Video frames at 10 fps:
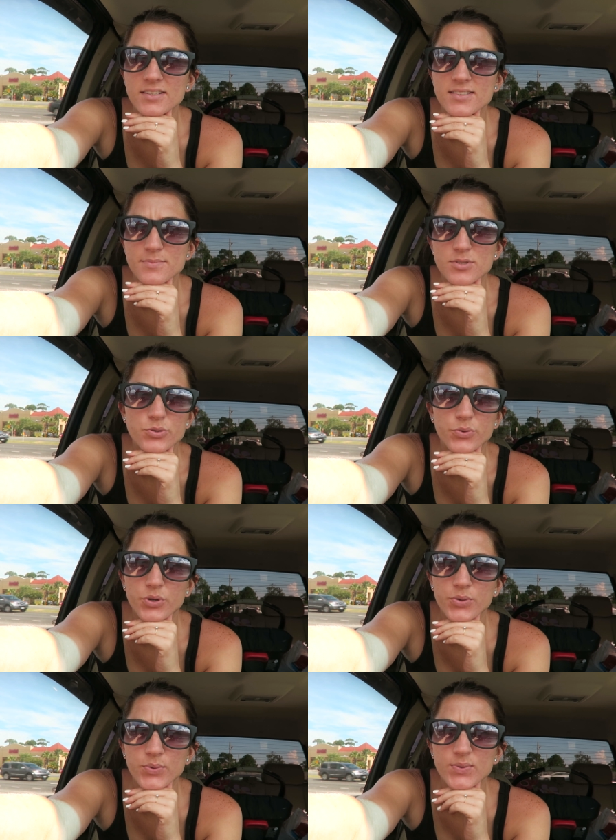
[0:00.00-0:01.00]
get some
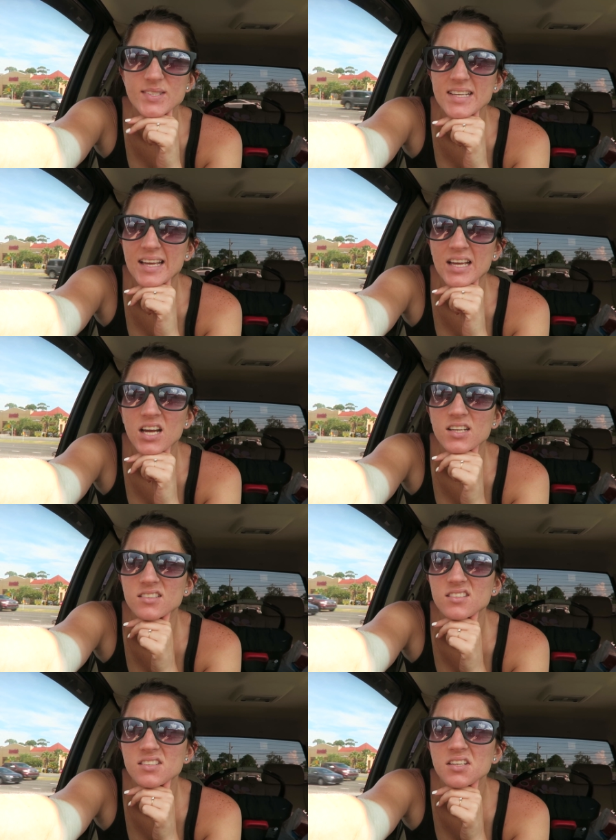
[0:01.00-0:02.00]
screws
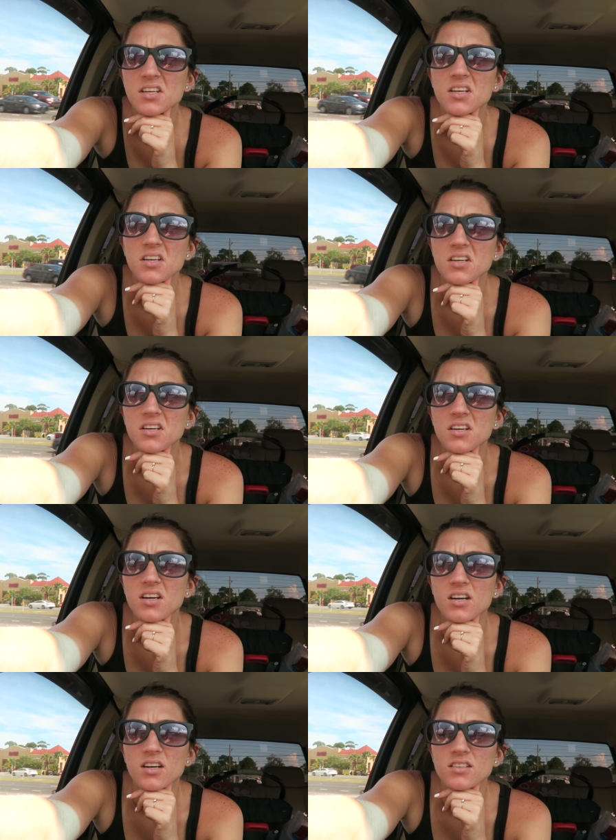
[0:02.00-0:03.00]
and
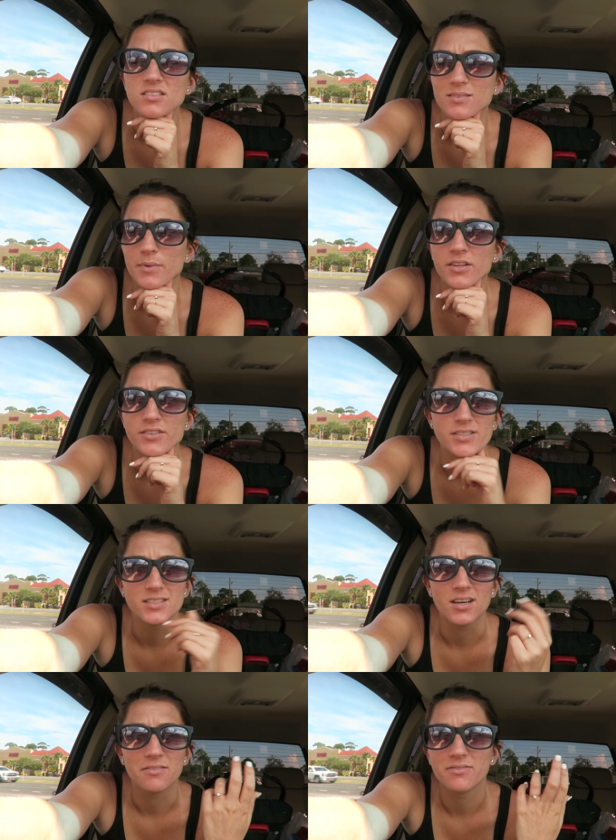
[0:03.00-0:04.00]
some other
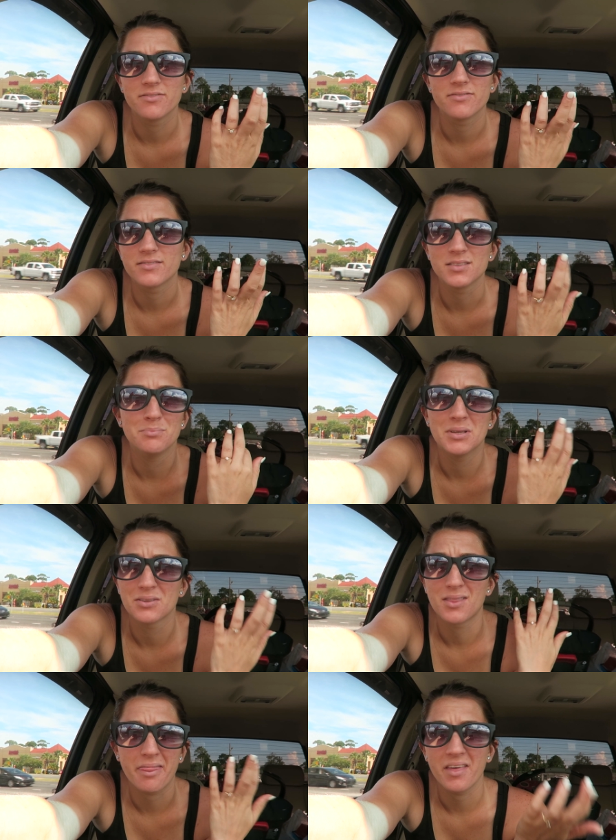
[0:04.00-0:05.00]
stuff to
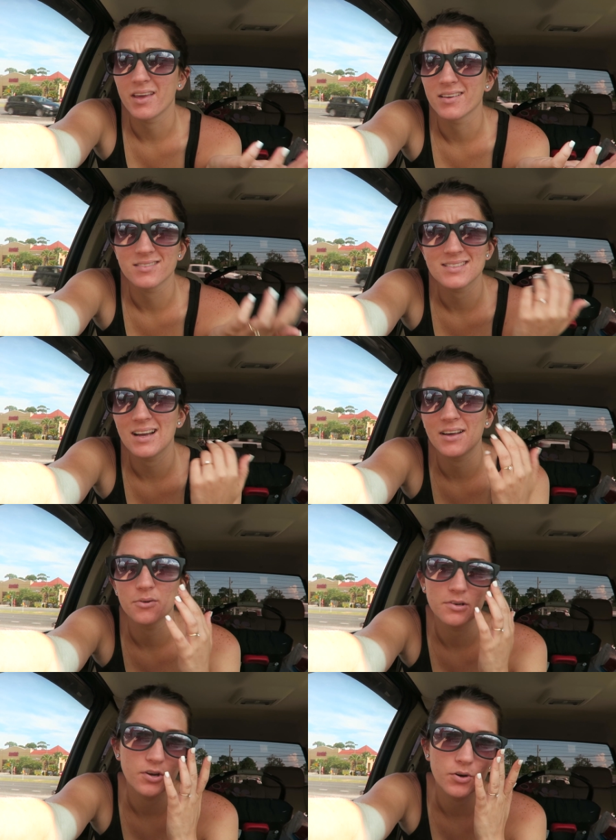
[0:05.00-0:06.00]
build things. I
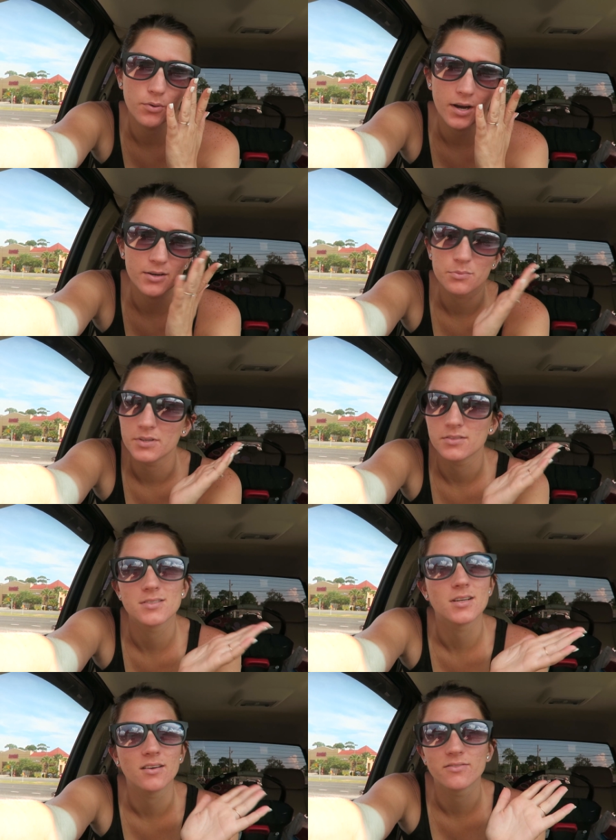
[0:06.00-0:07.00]
don't know, I don't build
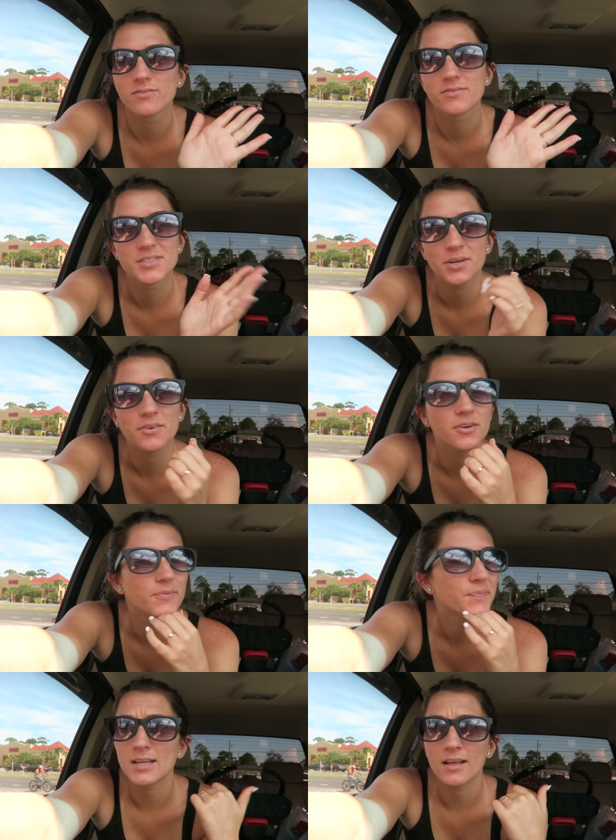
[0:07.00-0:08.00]
stuff, so I don't
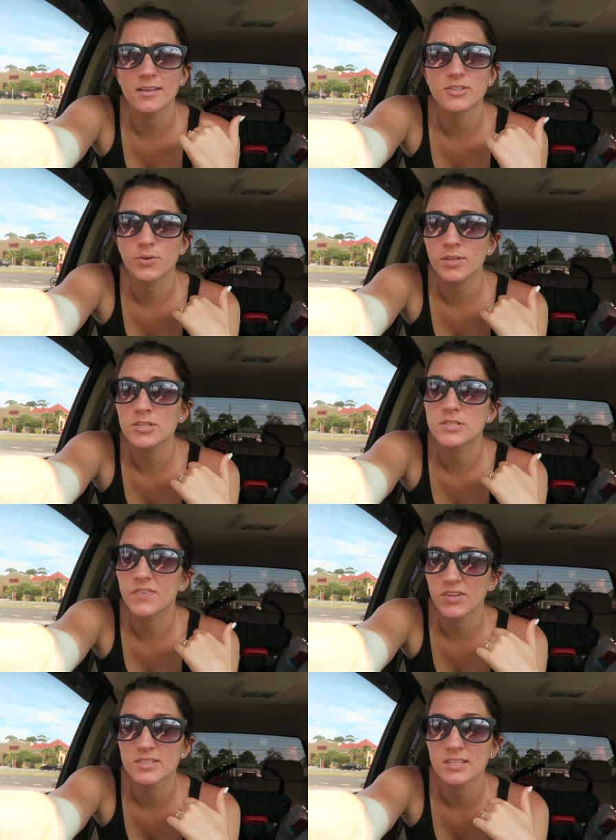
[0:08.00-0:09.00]
know. Kali totally just
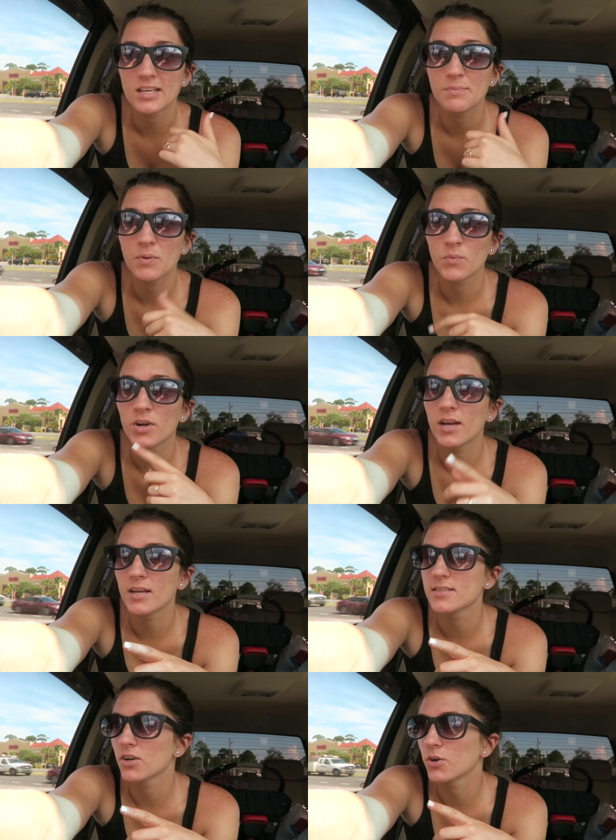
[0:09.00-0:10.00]
fell asleep and we're at
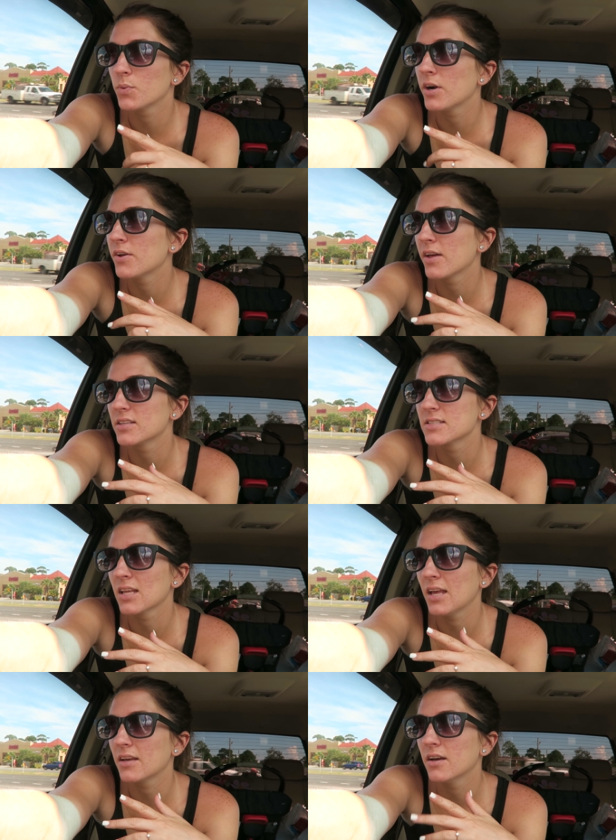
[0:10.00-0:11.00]
Ace Hardware that's
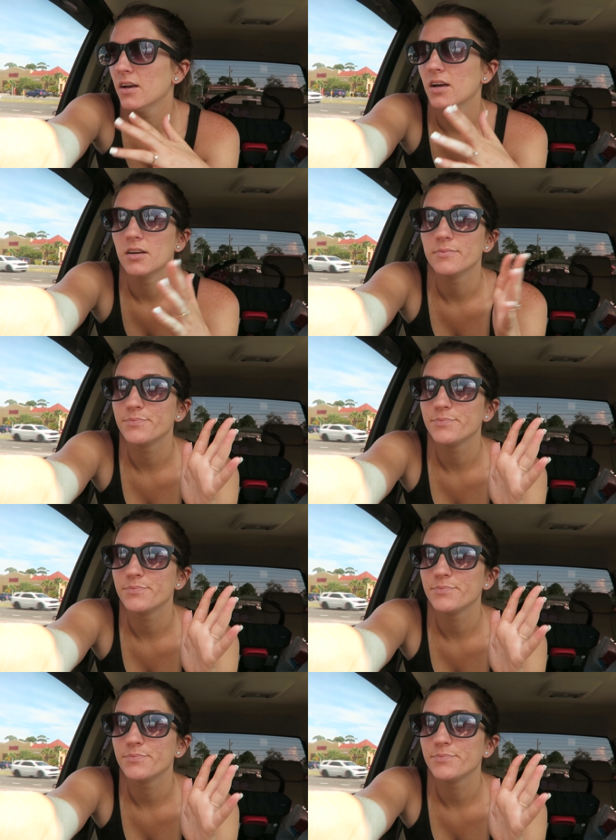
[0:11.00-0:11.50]
like zero